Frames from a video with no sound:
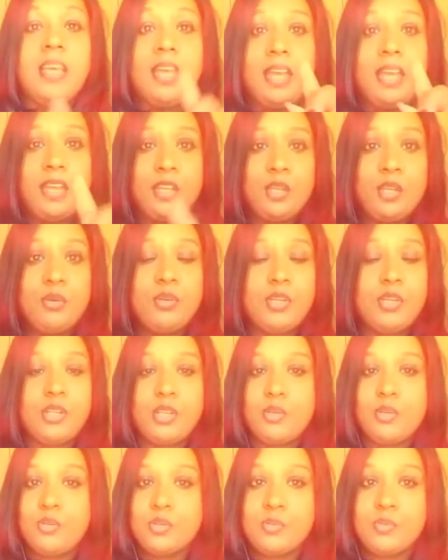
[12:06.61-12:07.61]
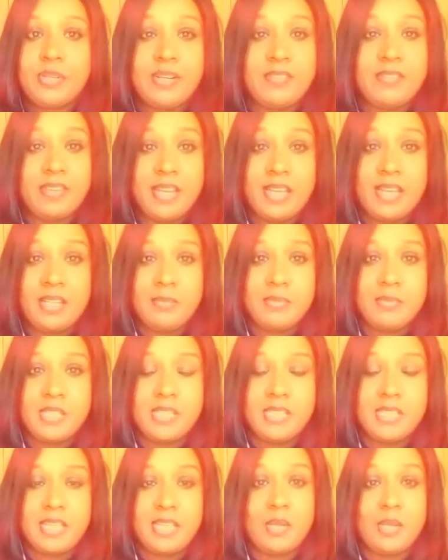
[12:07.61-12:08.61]
And you could use whatever
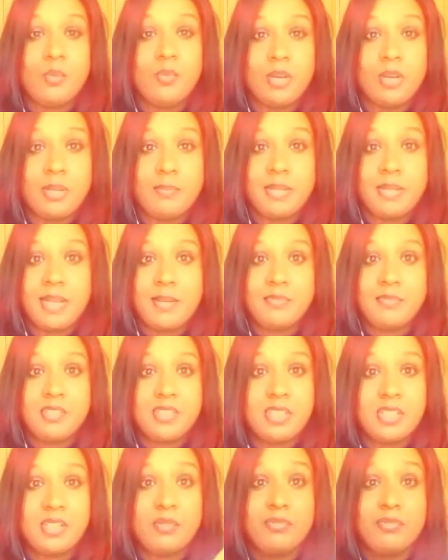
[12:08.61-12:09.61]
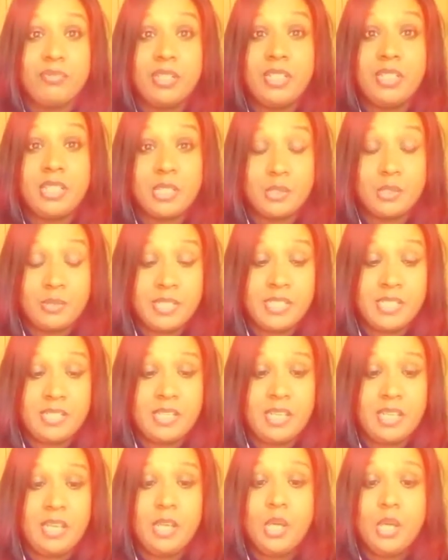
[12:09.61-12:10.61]
elements that you want, but I'm just going to really
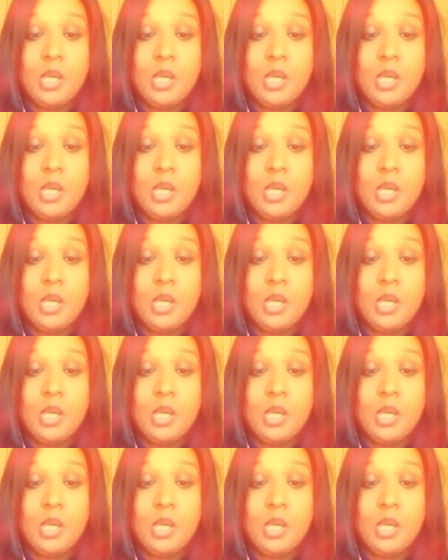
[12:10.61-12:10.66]
quickly